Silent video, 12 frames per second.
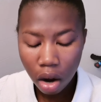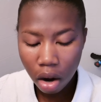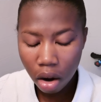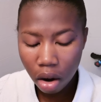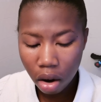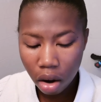
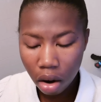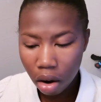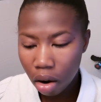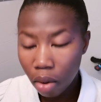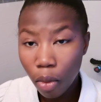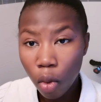
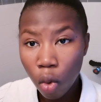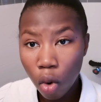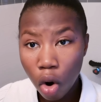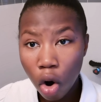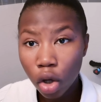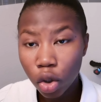
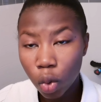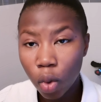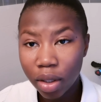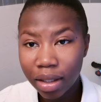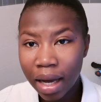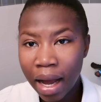hot
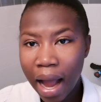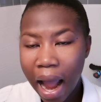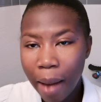water.